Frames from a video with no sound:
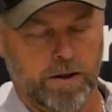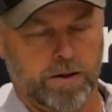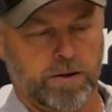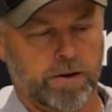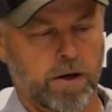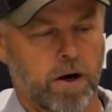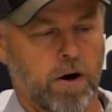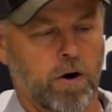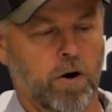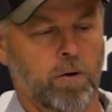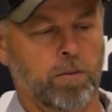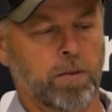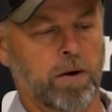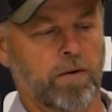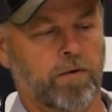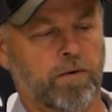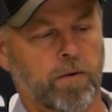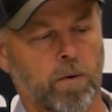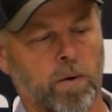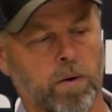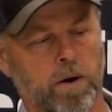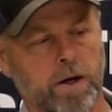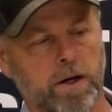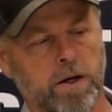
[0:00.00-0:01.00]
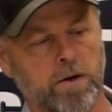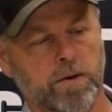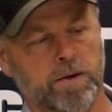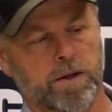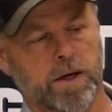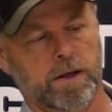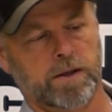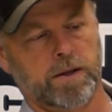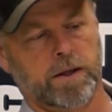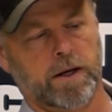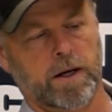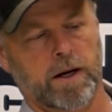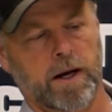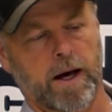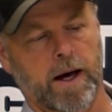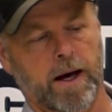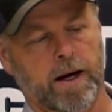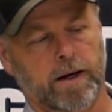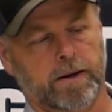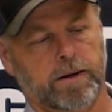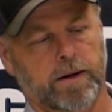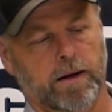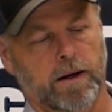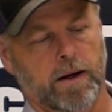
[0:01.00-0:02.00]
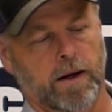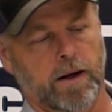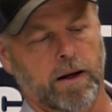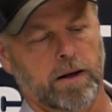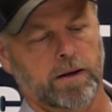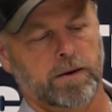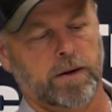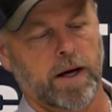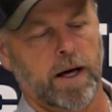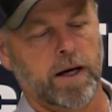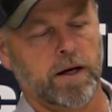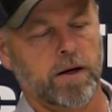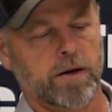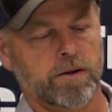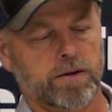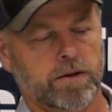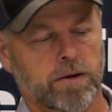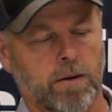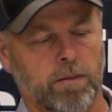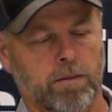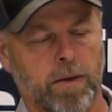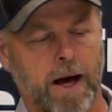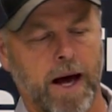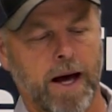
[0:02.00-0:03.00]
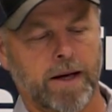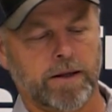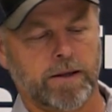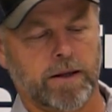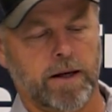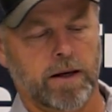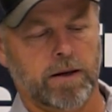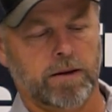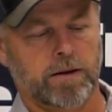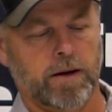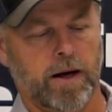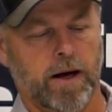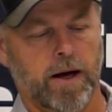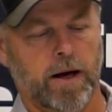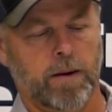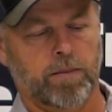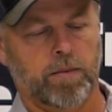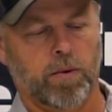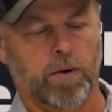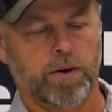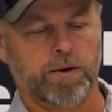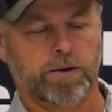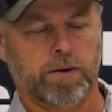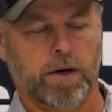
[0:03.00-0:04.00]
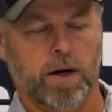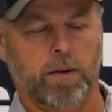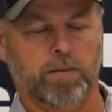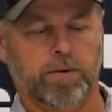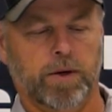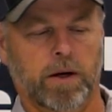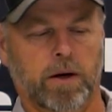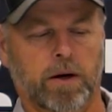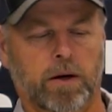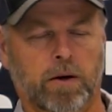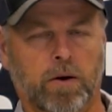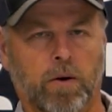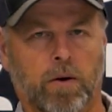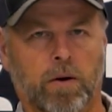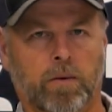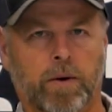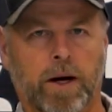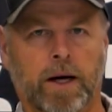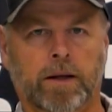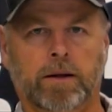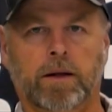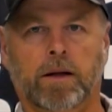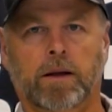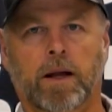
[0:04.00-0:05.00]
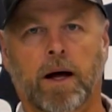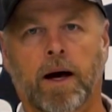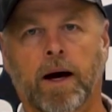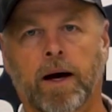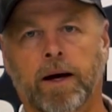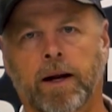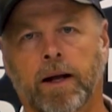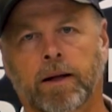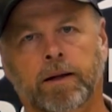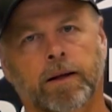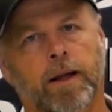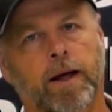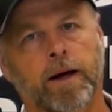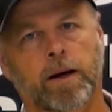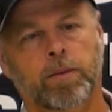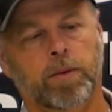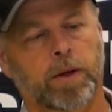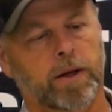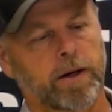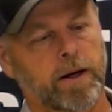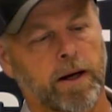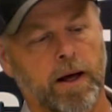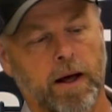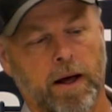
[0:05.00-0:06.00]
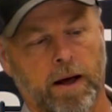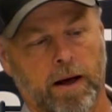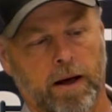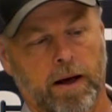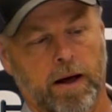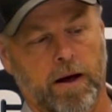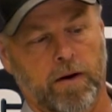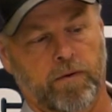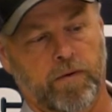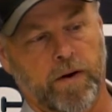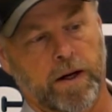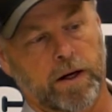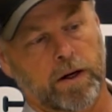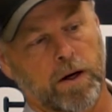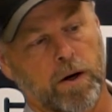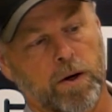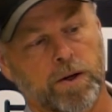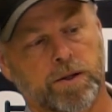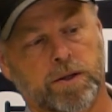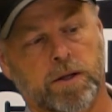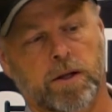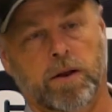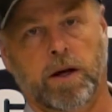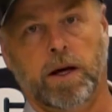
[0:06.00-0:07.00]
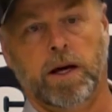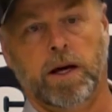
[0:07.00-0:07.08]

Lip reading: So before you disconnect, take you some masking tape or something and go around the line and label it. If it goes to